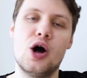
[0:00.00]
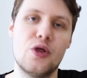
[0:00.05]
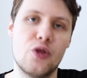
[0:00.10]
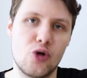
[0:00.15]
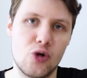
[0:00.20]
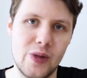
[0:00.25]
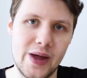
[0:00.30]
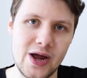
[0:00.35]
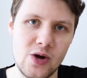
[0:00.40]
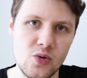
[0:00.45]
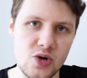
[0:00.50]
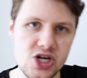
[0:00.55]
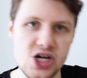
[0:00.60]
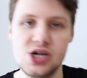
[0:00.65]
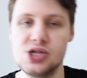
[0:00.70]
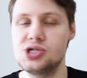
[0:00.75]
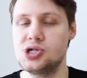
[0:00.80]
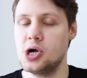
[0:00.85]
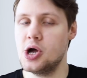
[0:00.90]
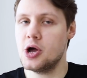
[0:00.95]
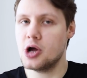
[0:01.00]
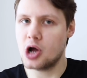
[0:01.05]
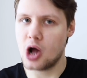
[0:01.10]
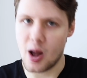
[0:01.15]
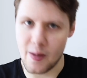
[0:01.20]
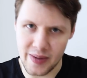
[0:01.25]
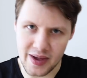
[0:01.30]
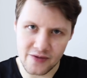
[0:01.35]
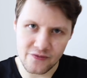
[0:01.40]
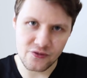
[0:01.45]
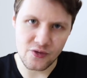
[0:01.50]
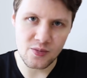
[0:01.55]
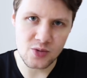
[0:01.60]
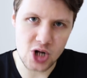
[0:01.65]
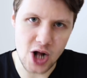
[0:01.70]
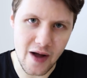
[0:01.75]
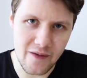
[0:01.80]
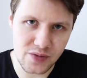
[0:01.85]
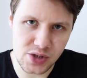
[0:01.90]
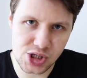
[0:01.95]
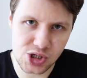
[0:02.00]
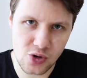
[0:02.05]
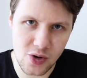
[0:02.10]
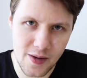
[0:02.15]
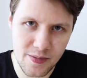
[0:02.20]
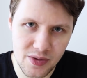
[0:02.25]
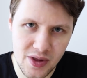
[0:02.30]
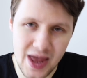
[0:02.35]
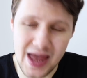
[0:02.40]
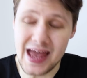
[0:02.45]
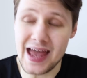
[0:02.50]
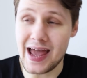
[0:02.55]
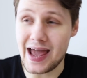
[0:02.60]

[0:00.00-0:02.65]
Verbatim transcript: other languages coming from JavaScript,